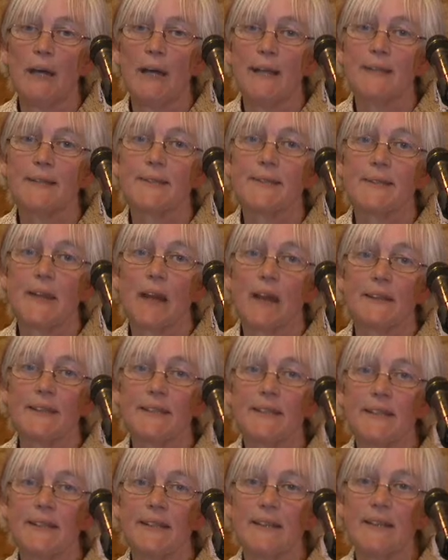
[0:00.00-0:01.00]
as
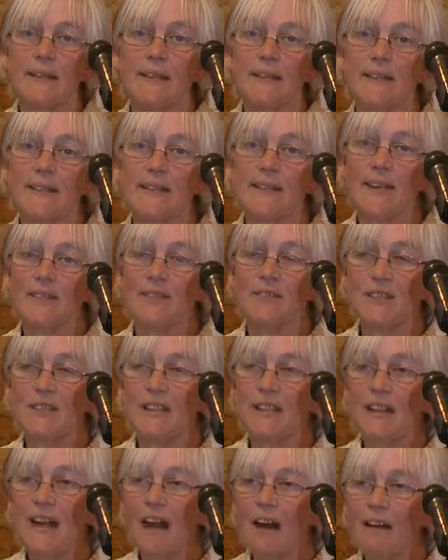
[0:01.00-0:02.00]

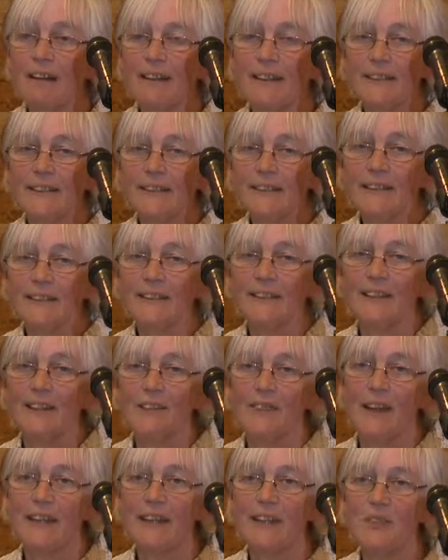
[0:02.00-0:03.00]
1979,
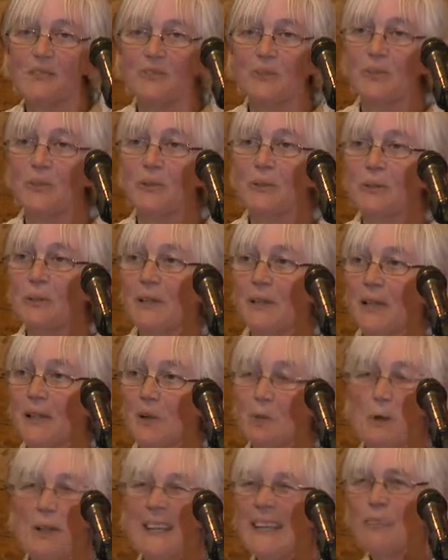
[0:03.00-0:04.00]
if any of you
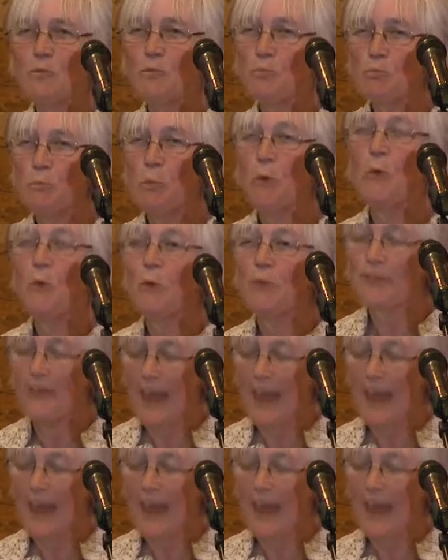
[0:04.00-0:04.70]
were even born